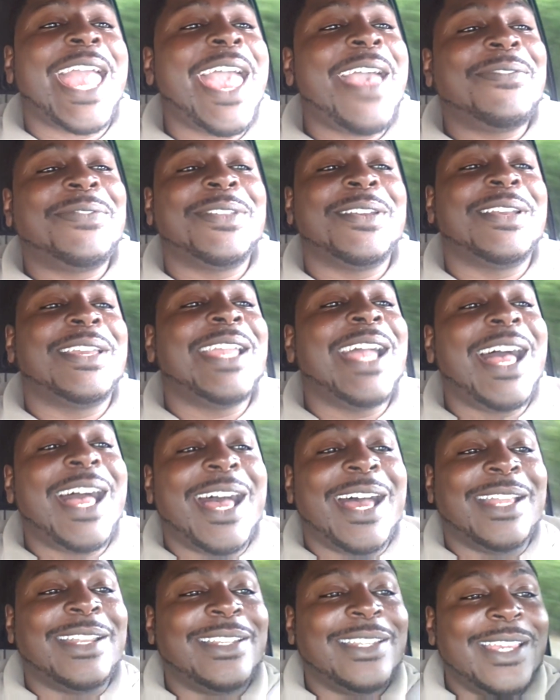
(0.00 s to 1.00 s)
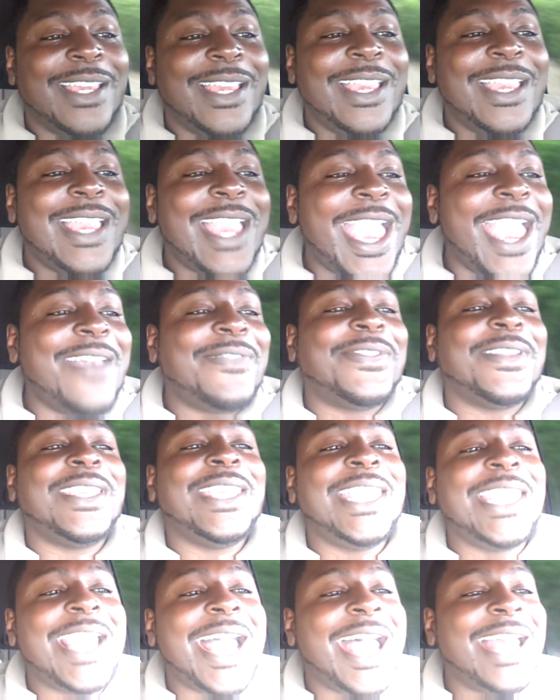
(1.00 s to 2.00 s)
after
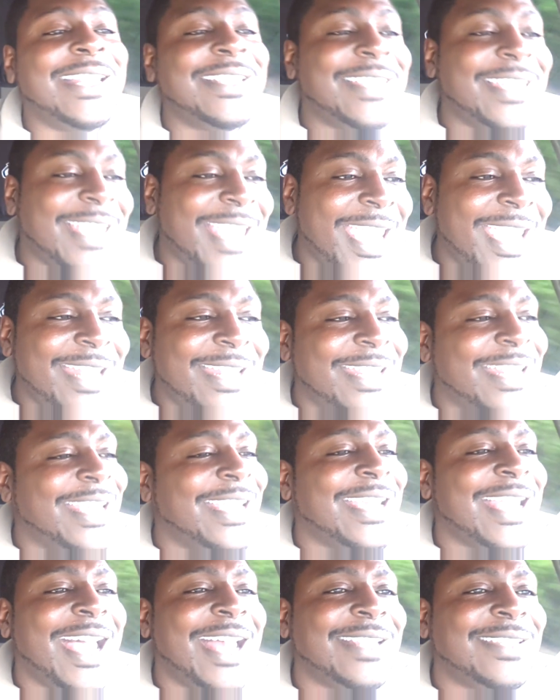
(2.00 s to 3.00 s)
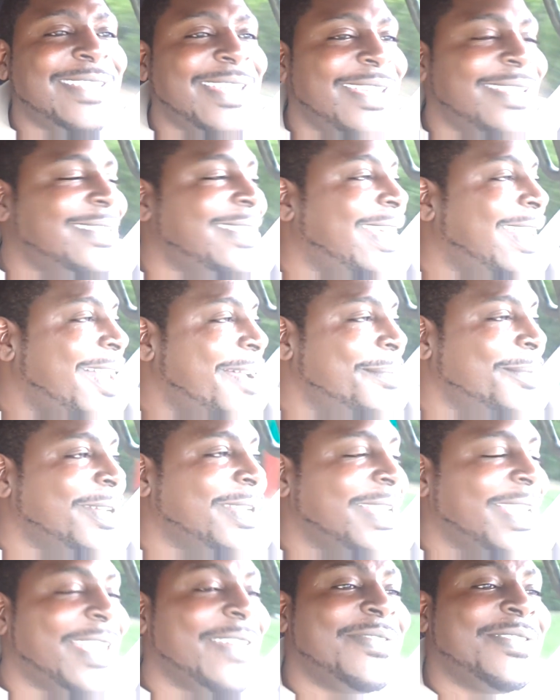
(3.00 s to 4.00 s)
he got into Canaan and God says that I'm
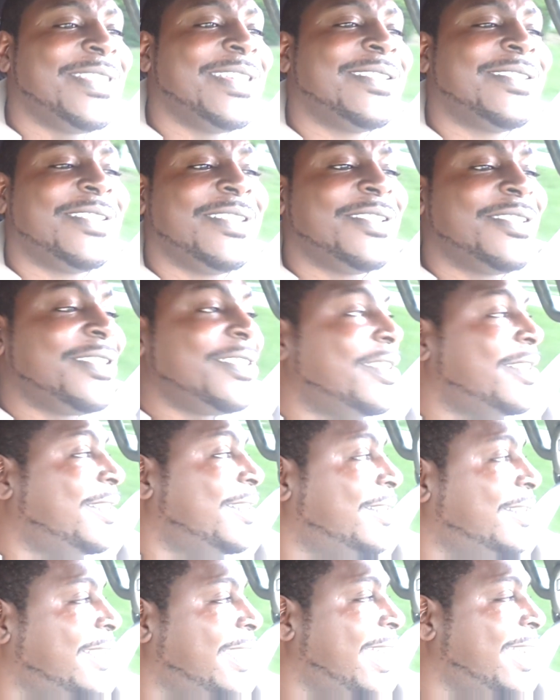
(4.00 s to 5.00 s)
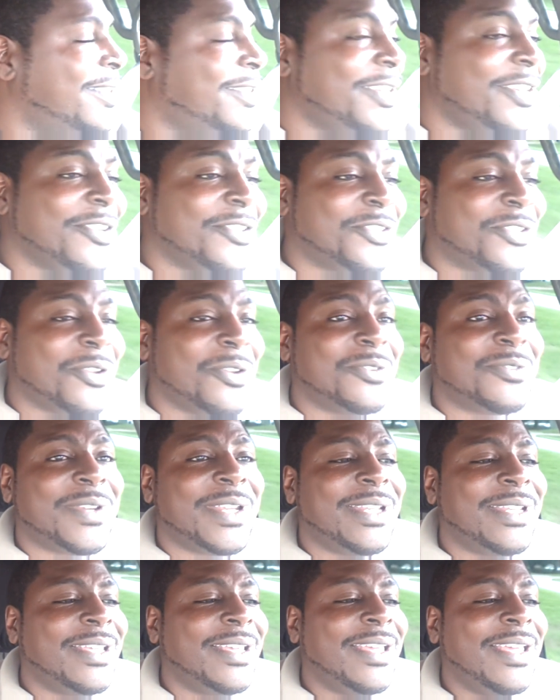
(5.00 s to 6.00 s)
going to give this land to your
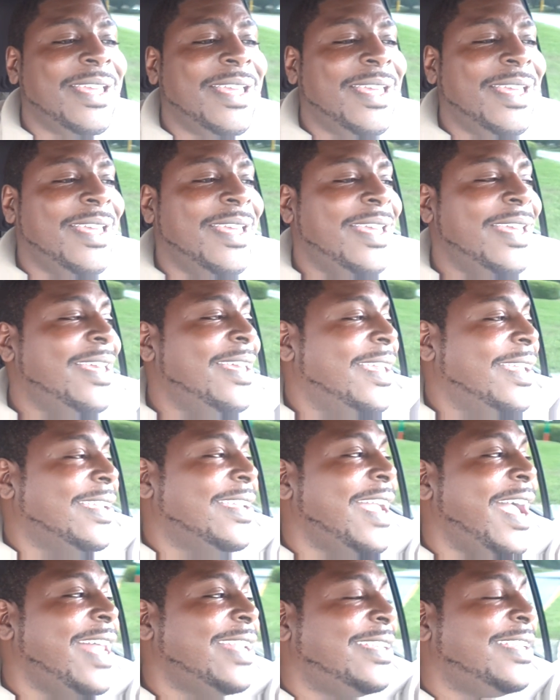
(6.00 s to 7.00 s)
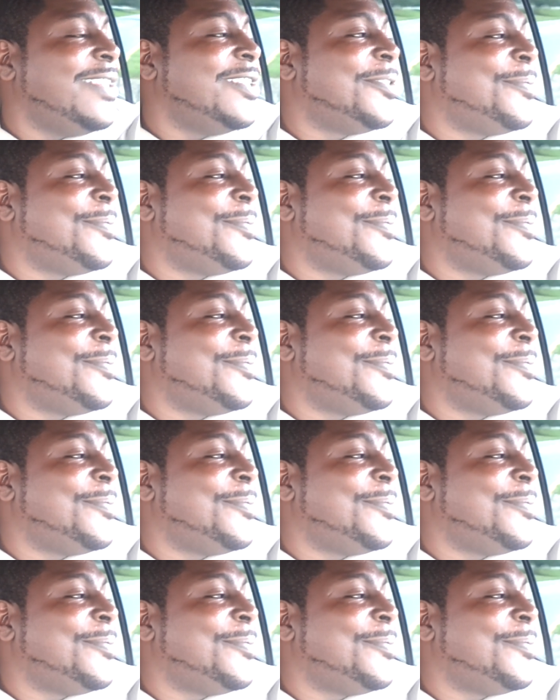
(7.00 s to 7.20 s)
children, God didn't